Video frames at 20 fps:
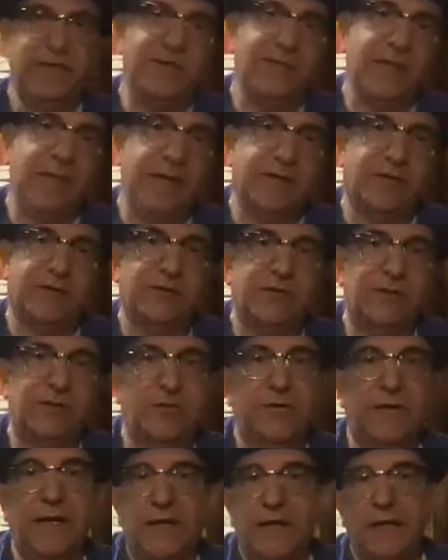the title
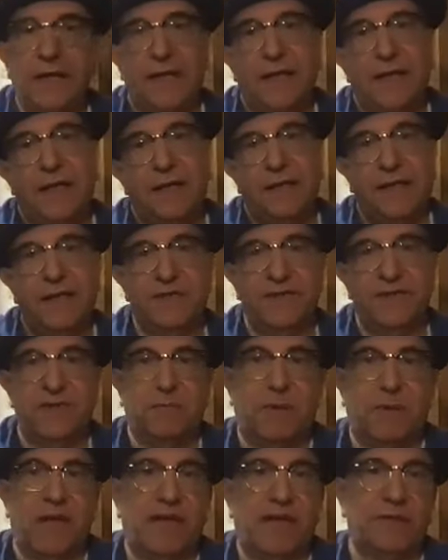too takes us
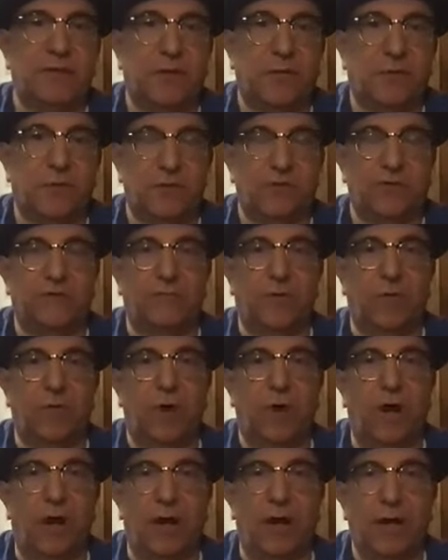back to the world of
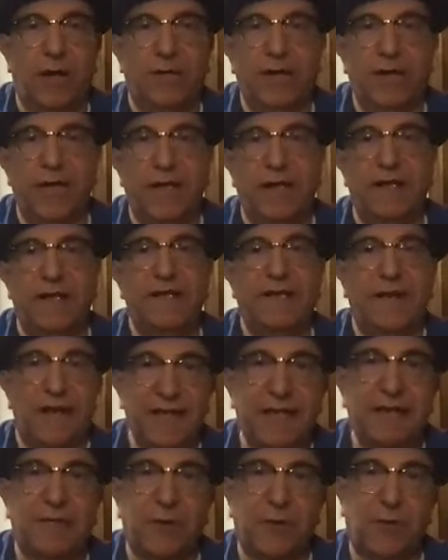noir. How can I
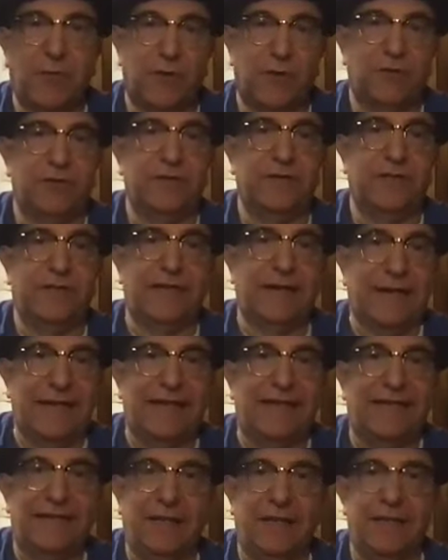not hear the word
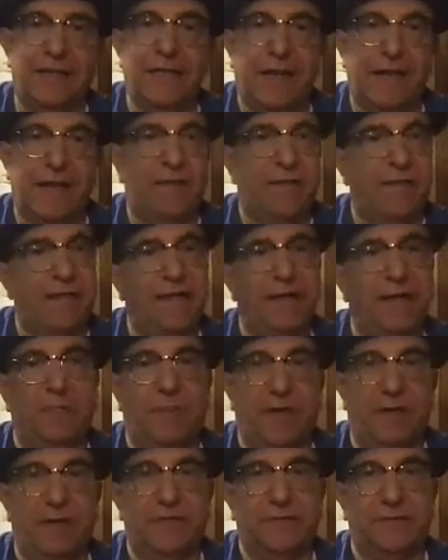night and not think
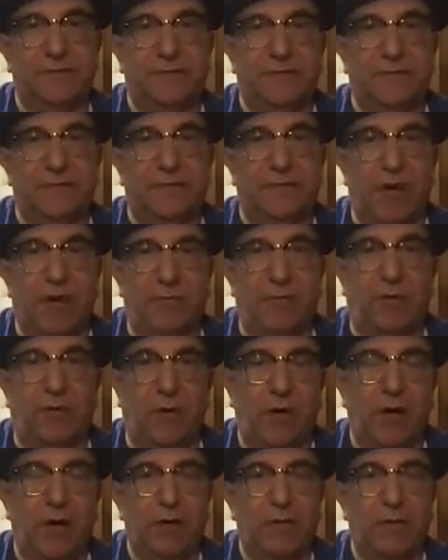about crime
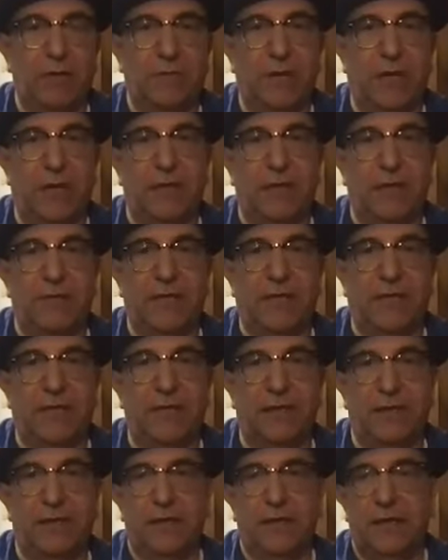noir, right? I
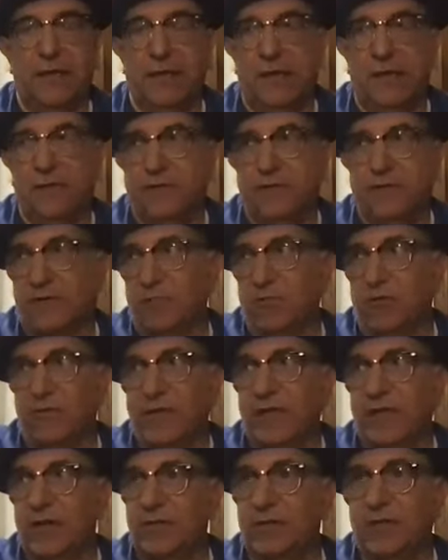mean, there's a
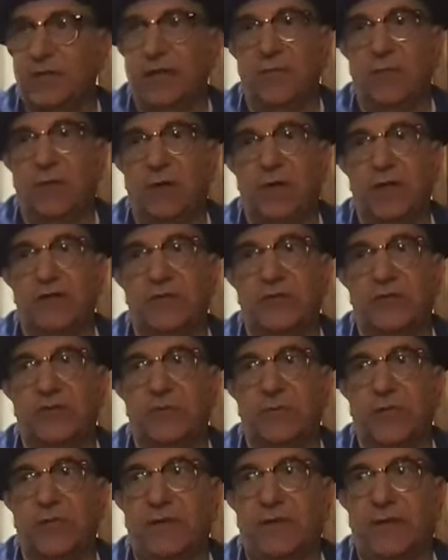movie called Night Watch
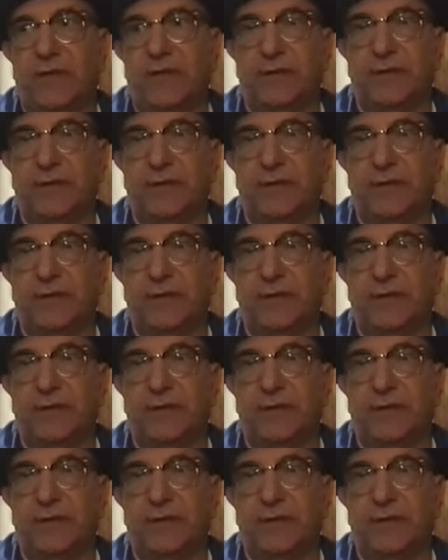with